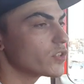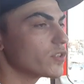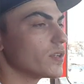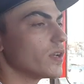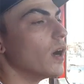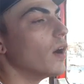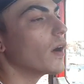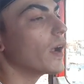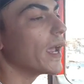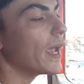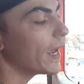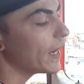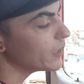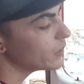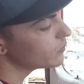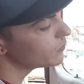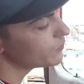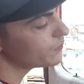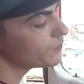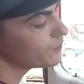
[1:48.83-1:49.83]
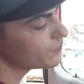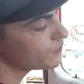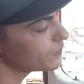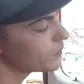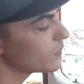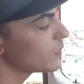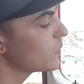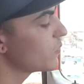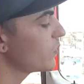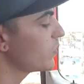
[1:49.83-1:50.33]
Okay,
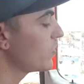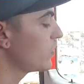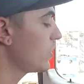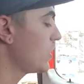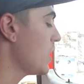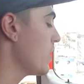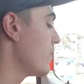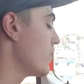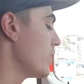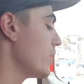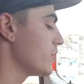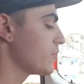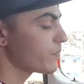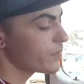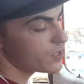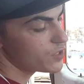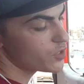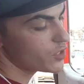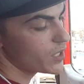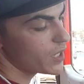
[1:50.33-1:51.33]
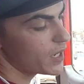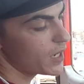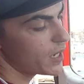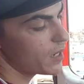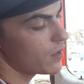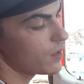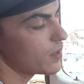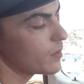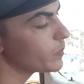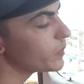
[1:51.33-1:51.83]
governor has reached
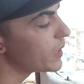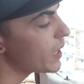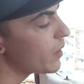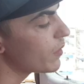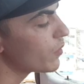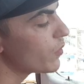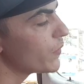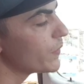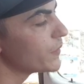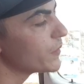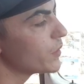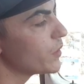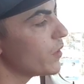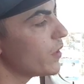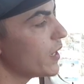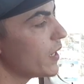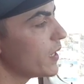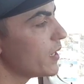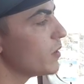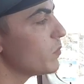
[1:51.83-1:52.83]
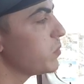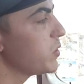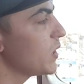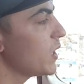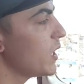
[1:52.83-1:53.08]
cutout. I'm now going to go ahead and